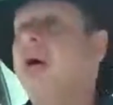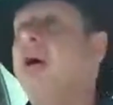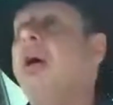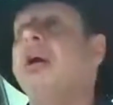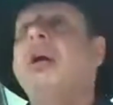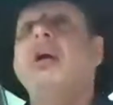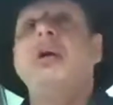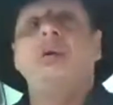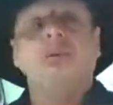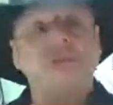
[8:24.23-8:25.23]
are
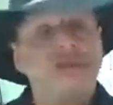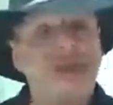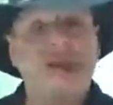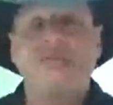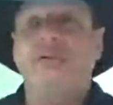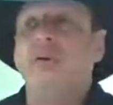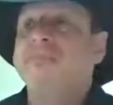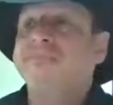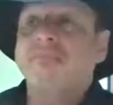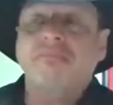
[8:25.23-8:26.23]
respectful.
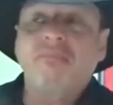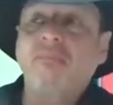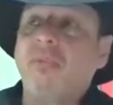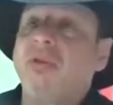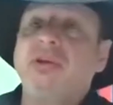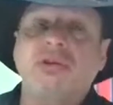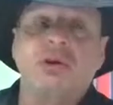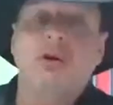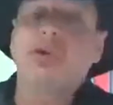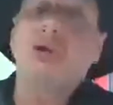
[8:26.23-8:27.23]
These are
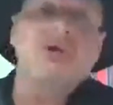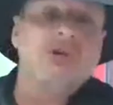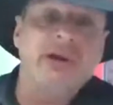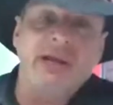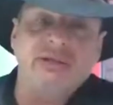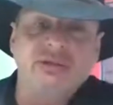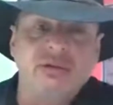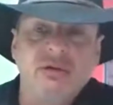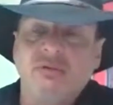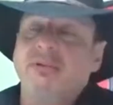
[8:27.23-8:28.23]
great traits
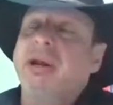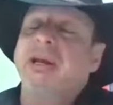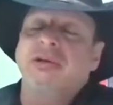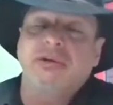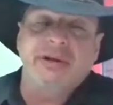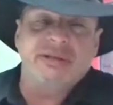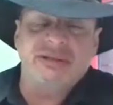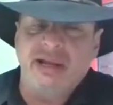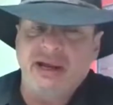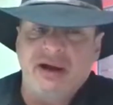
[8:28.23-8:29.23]

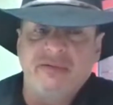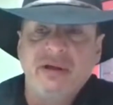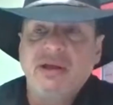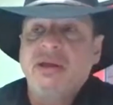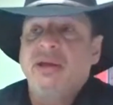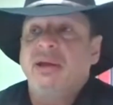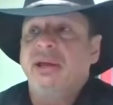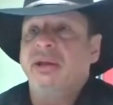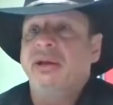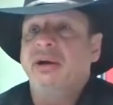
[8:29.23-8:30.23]
to have.
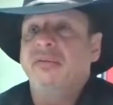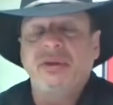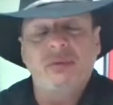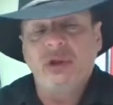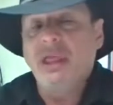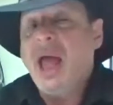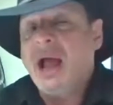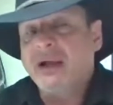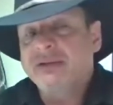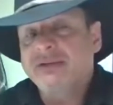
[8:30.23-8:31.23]
And then
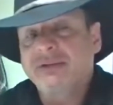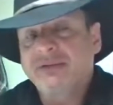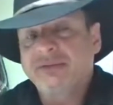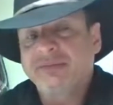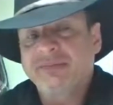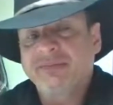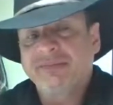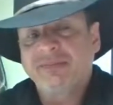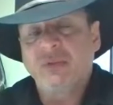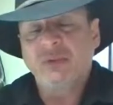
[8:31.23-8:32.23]
relax.
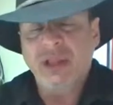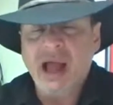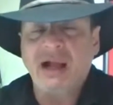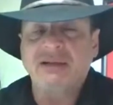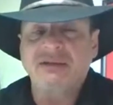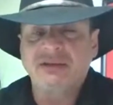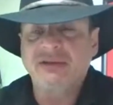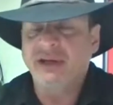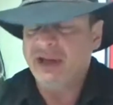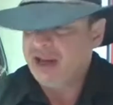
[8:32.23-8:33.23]
Relax.
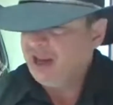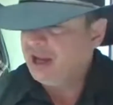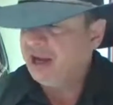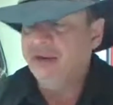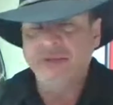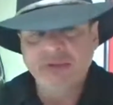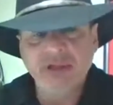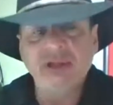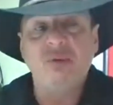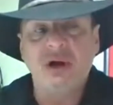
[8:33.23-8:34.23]
Today, I
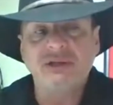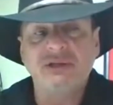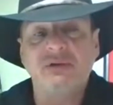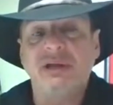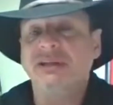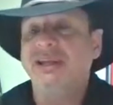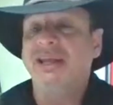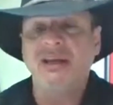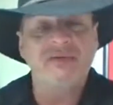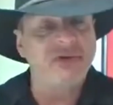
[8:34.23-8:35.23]
really want you at the
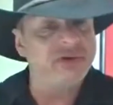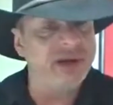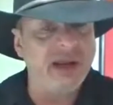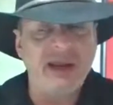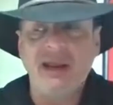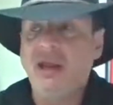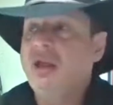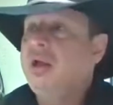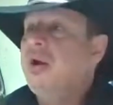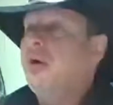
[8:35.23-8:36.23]
end of your day
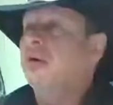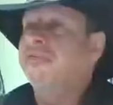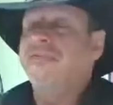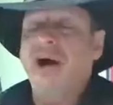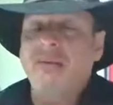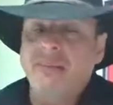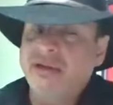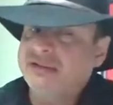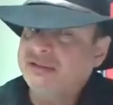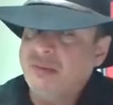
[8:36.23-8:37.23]
or 5
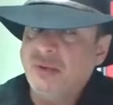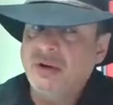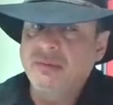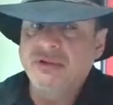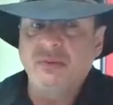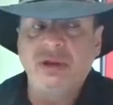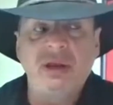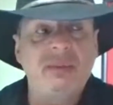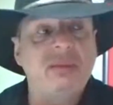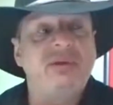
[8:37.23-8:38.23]
minutes somewhere in
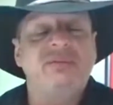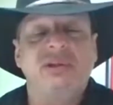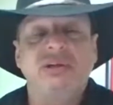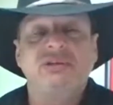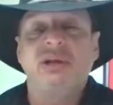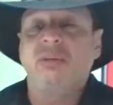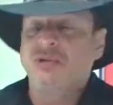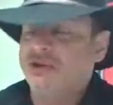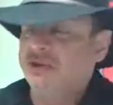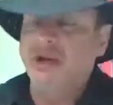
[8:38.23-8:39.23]
between, maybe even lunchtime,
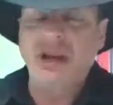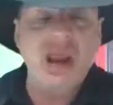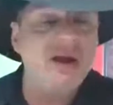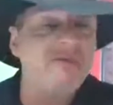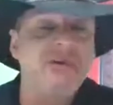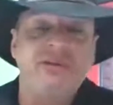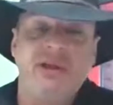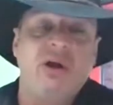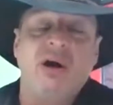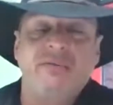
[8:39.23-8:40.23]
shut
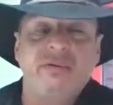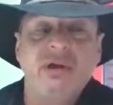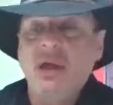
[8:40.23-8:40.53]
everything off.